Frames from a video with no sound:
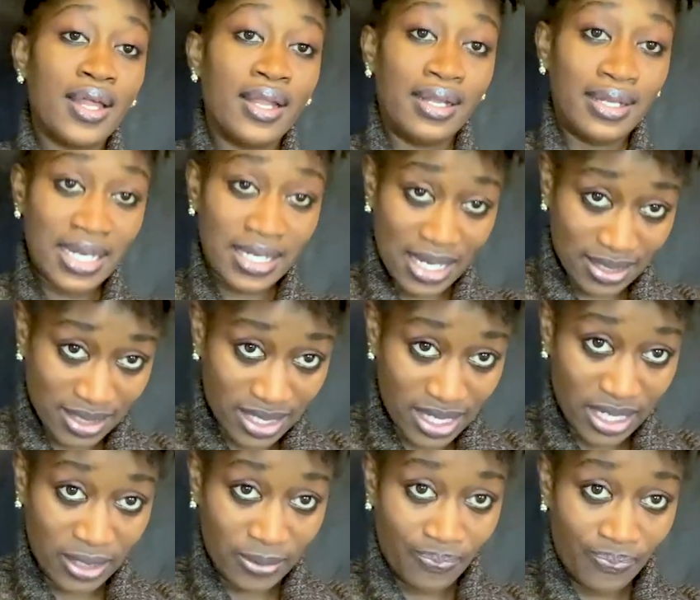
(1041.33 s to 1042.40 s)
Let us
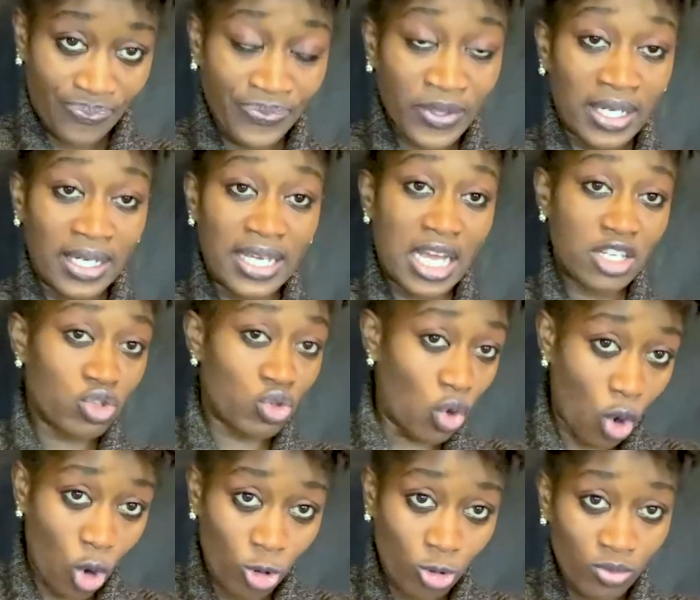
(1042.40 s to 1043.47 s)
learn. Let us
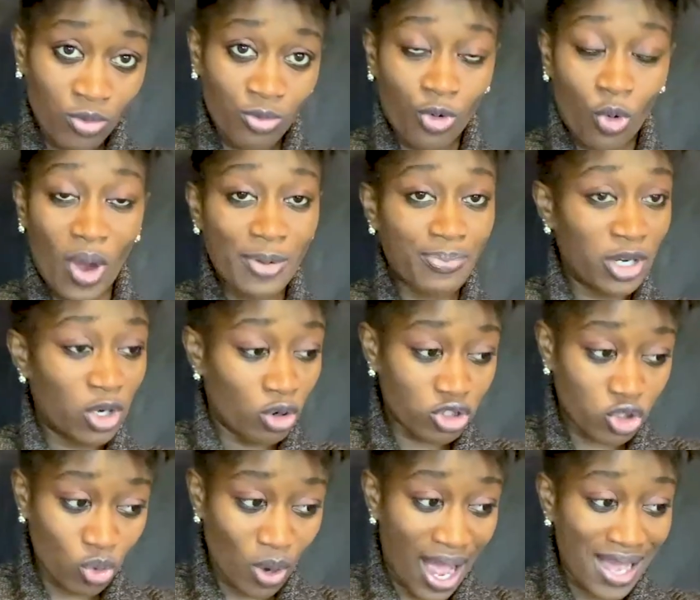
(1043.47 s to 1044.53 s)
go for what
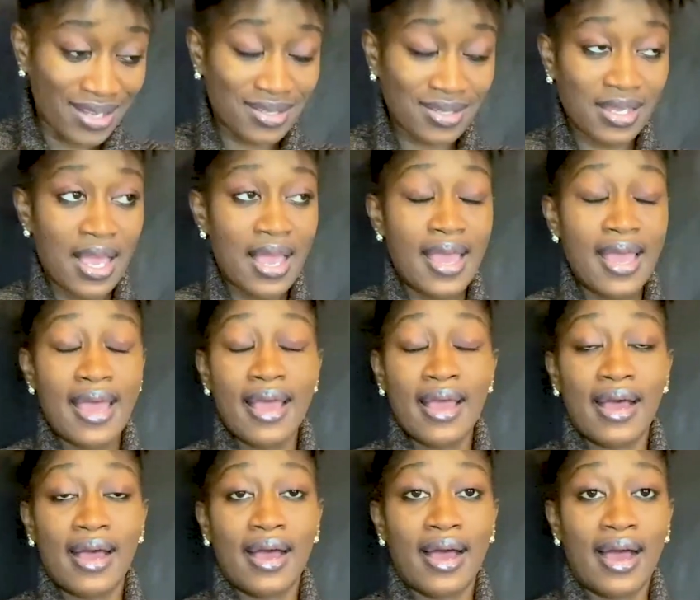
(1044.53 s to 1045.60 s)
belongs to us
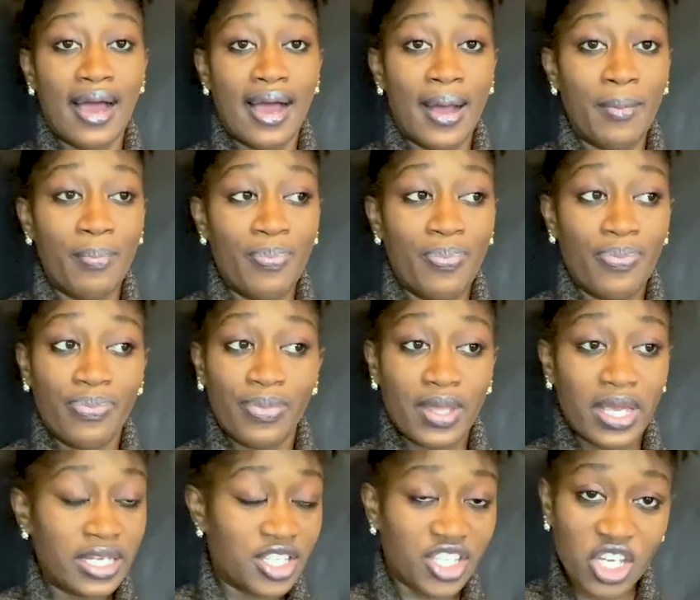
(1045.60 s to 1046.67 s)
um,
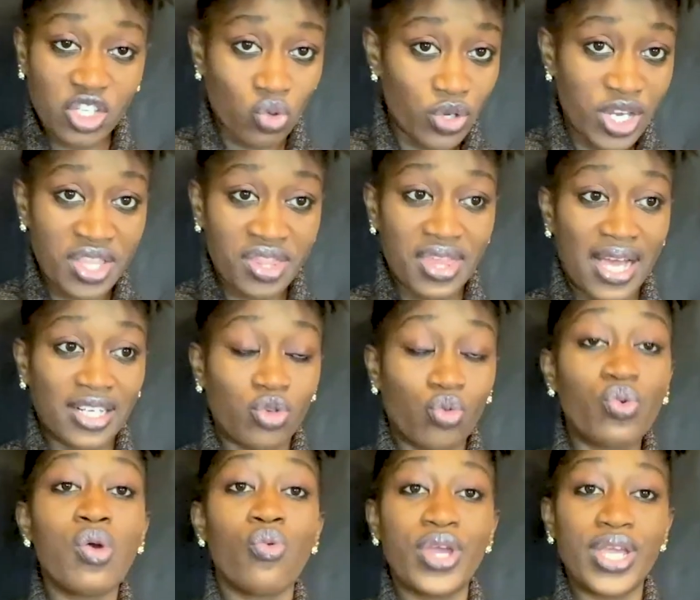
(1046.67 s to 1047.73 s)
and see to it that
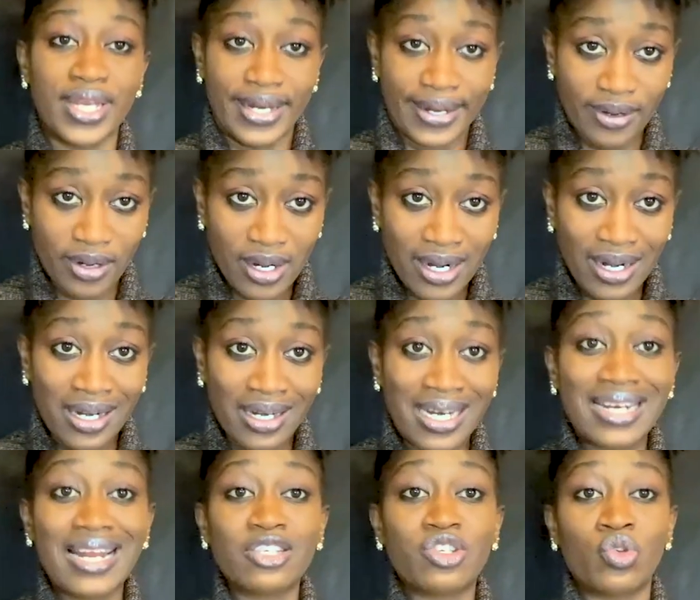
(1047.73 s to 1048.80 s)
we win.
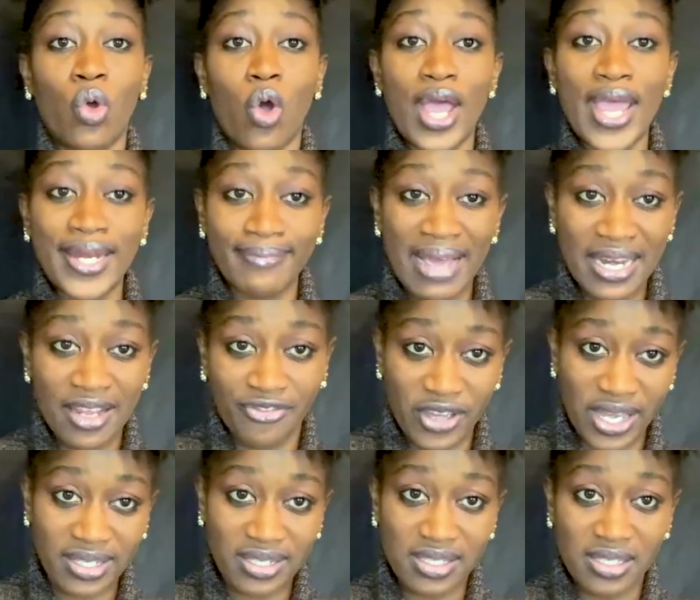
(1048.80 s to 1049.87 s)
Let us go and
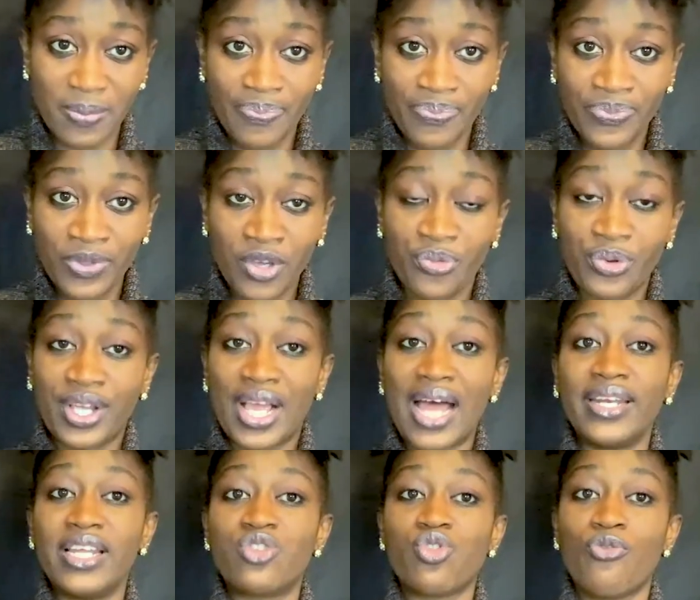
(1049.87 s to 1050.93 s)
manifest.
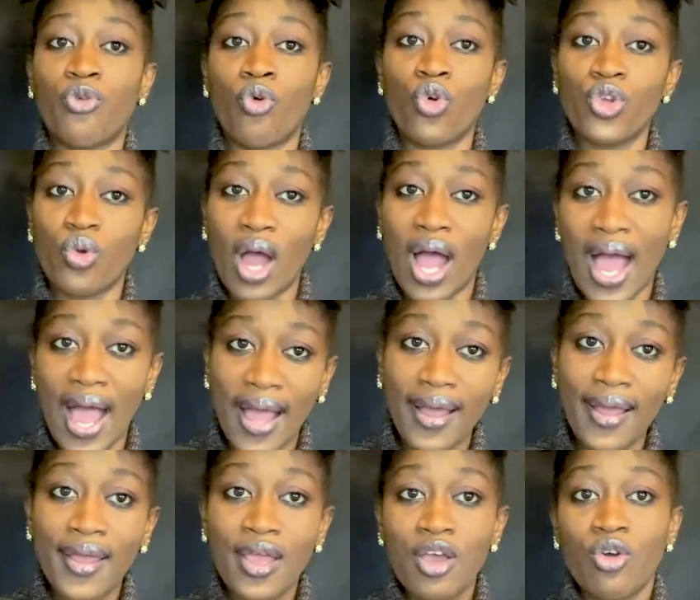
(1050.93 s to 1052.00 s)
Regardless of who you are,
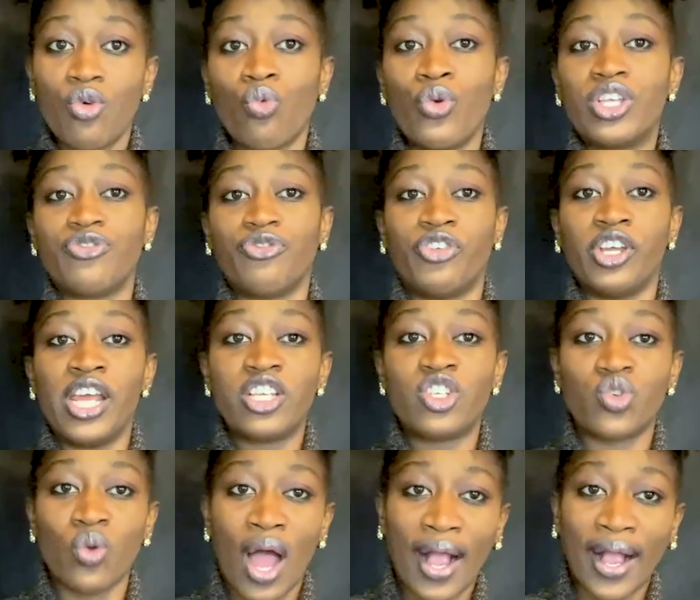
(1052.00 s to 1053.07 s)
which
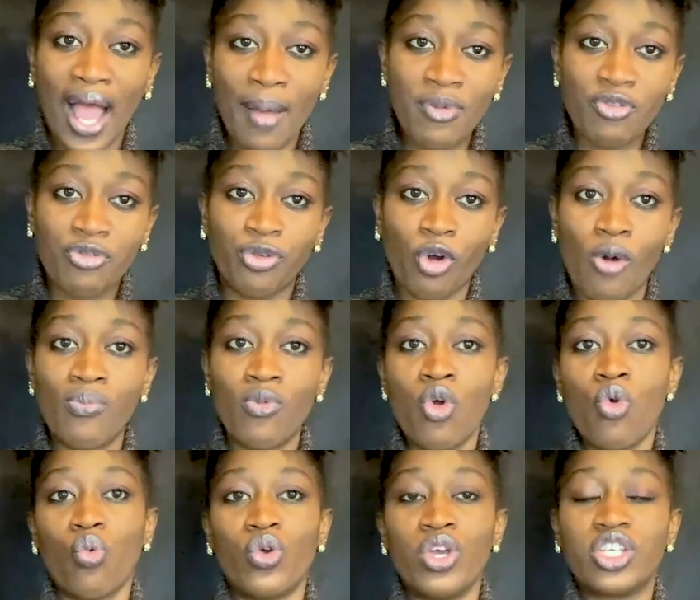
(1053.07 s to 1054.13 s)
village you are coming from,
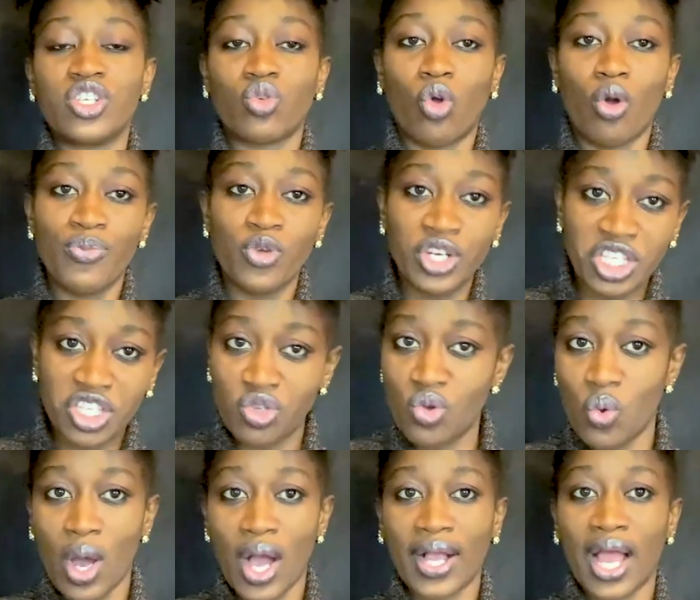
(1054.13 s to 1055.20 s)
which community
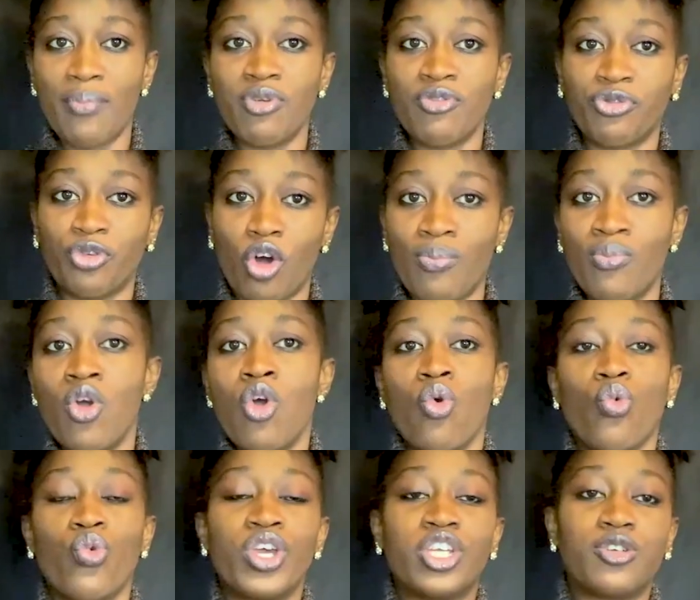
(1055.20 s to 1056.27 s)
you are coming from,
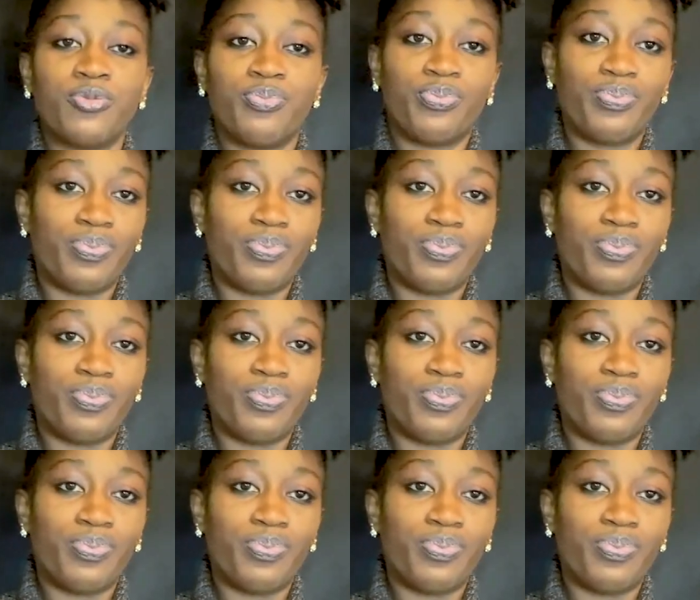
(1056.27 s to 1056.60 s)
which